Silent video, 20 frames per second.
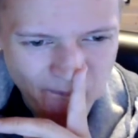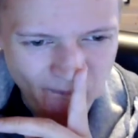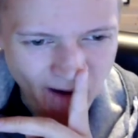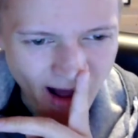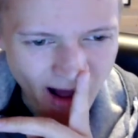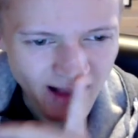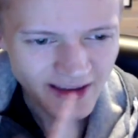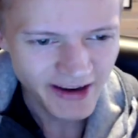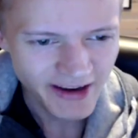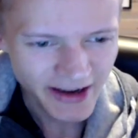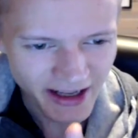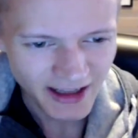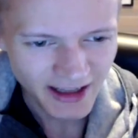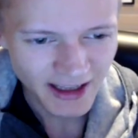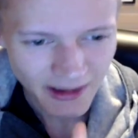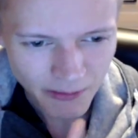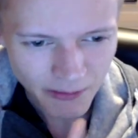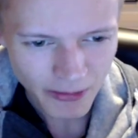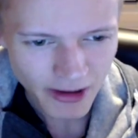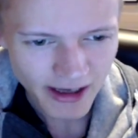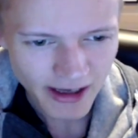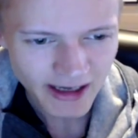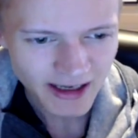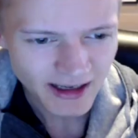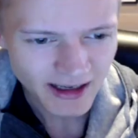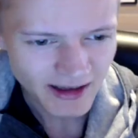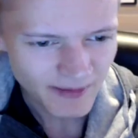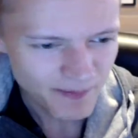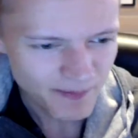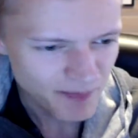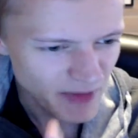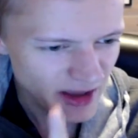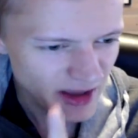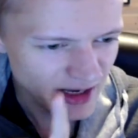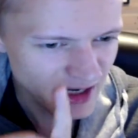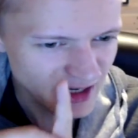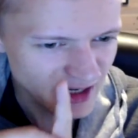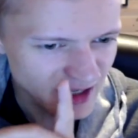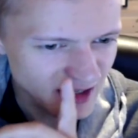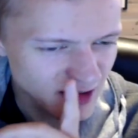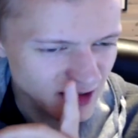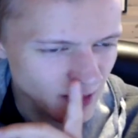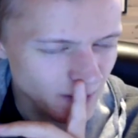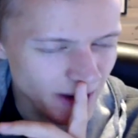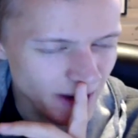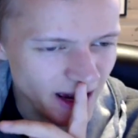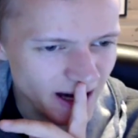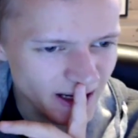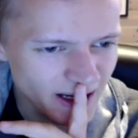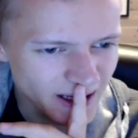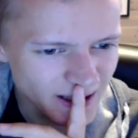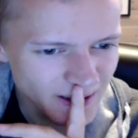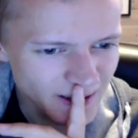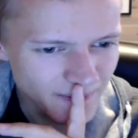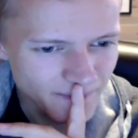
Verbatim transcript: I'll take a little break and then I'll come back